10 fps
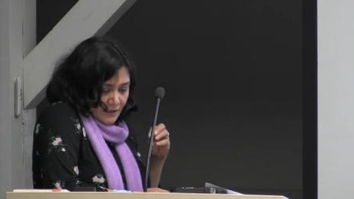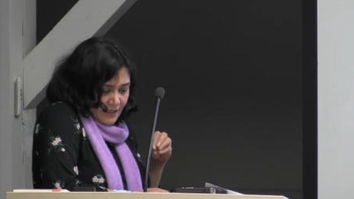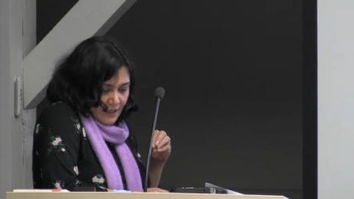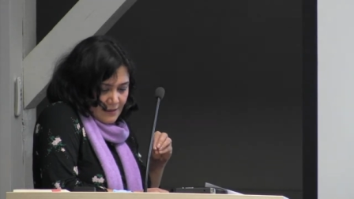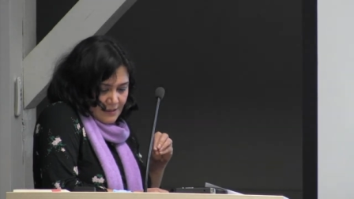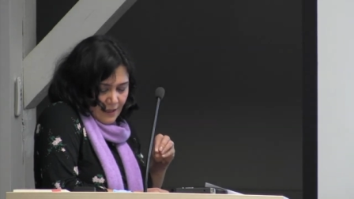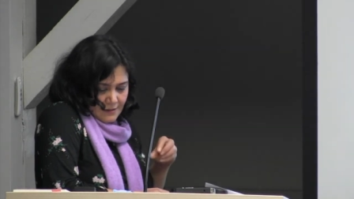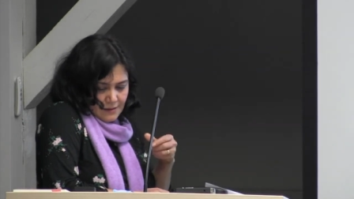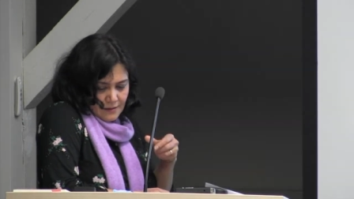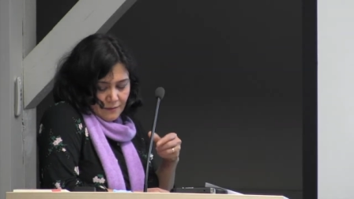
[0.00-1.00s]
context,
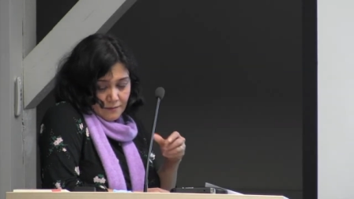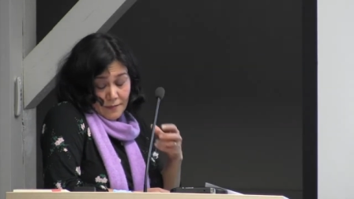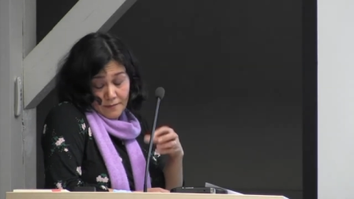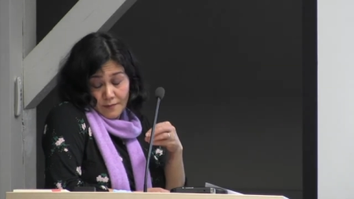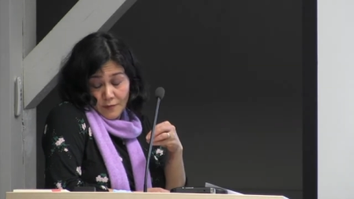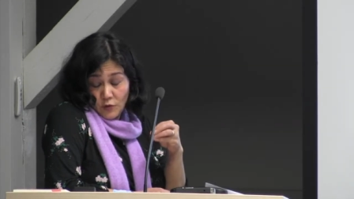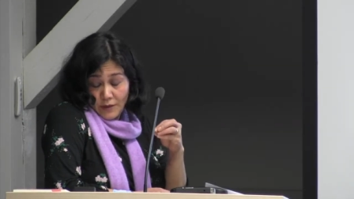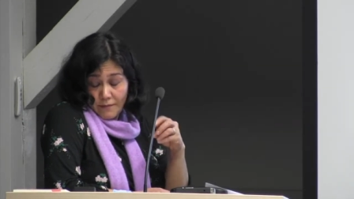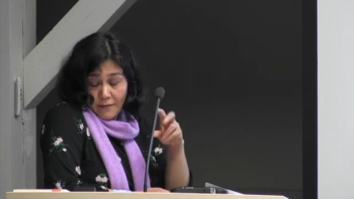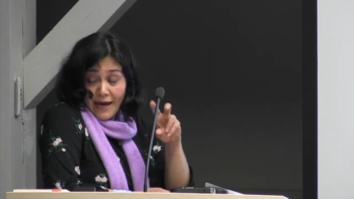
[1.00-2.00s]
that's
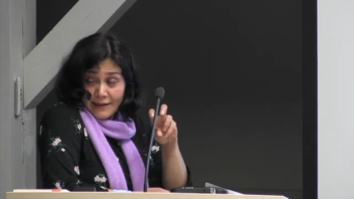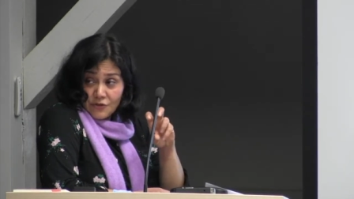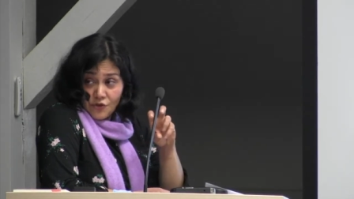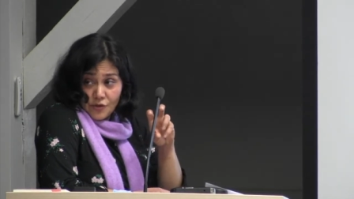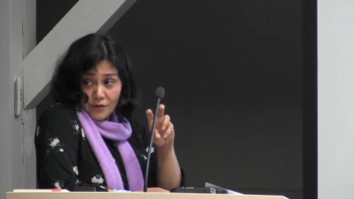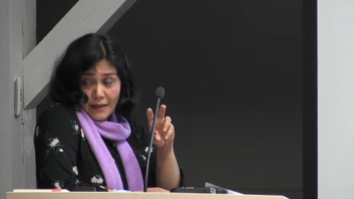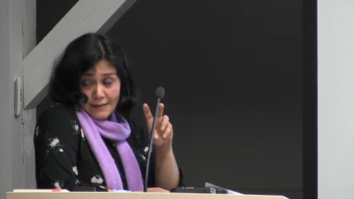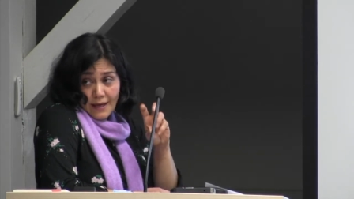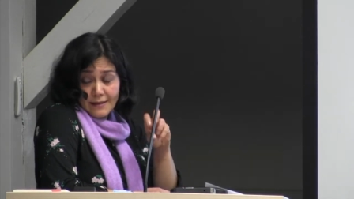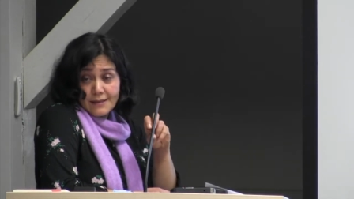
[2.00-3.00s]
to the marriage,
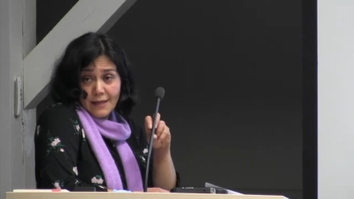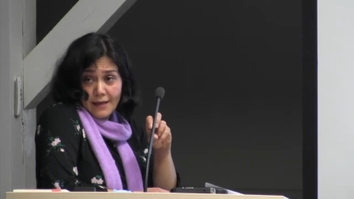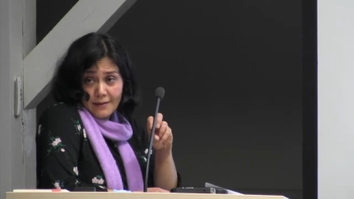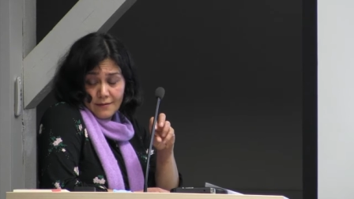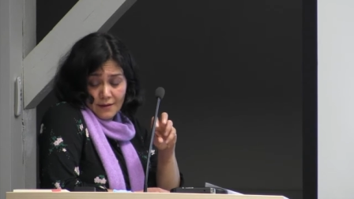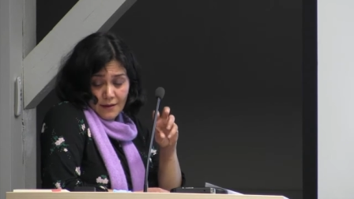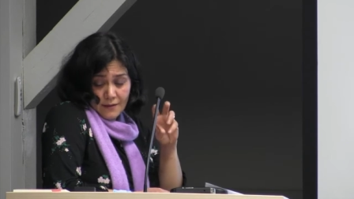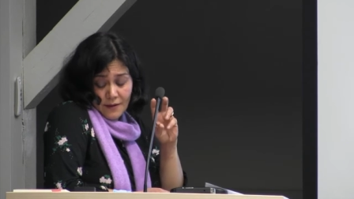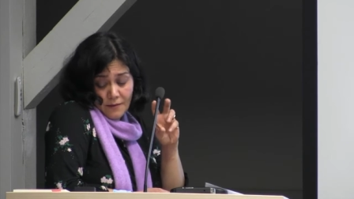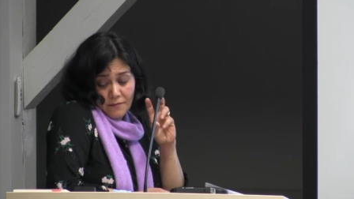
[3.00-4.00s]
as I say,
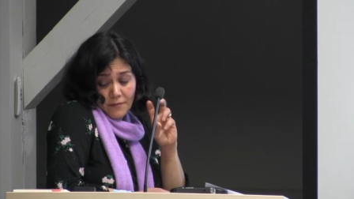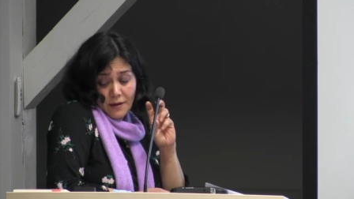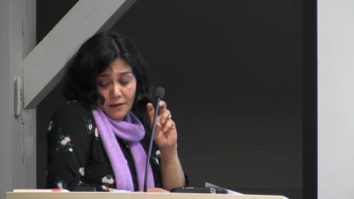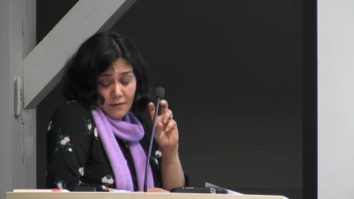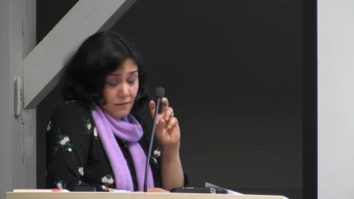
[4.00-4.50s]
and the